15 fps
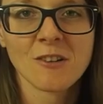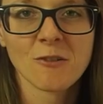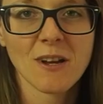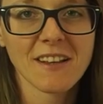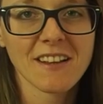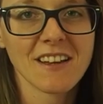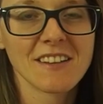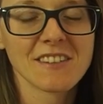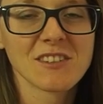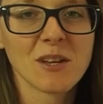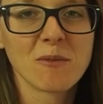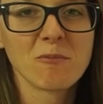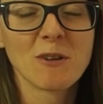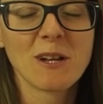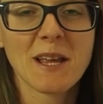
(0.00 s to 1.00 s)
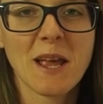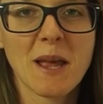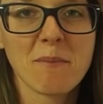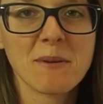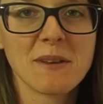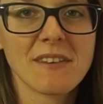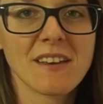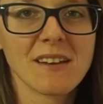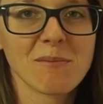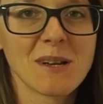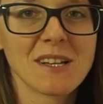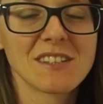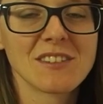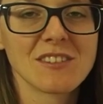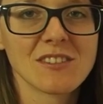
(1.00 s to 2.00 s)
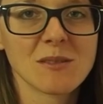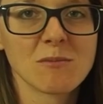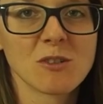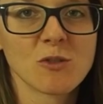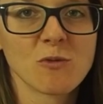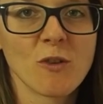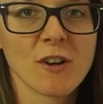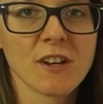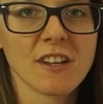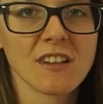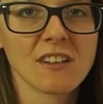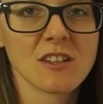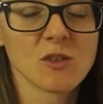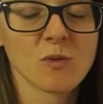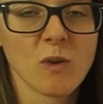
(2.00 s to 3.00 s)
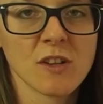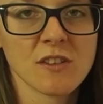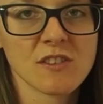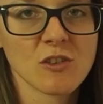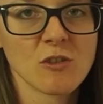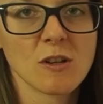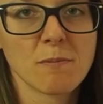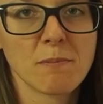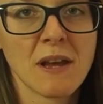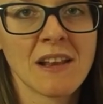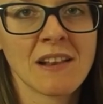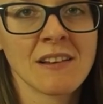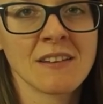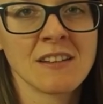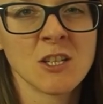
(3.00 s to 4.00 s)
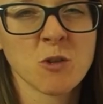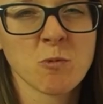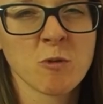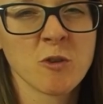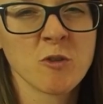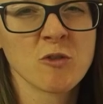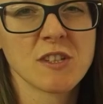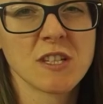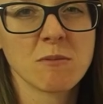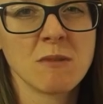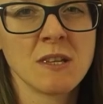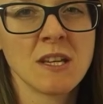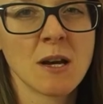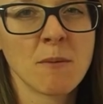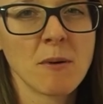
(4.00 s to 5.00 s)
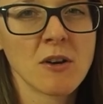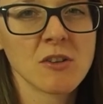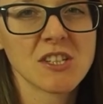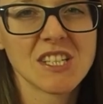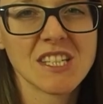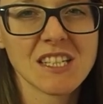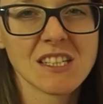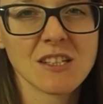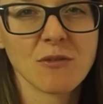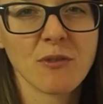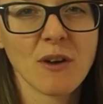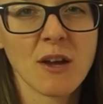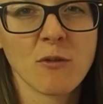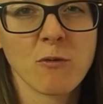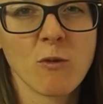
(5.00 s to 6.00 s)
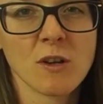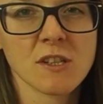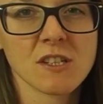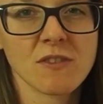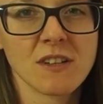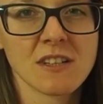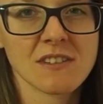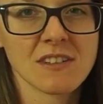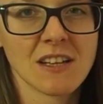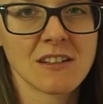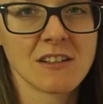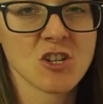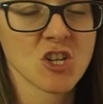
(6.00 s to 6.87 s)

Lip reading: All right guys, so I'm really happy that my system is working. This one solar panel is producing me about 65 watts when the sun is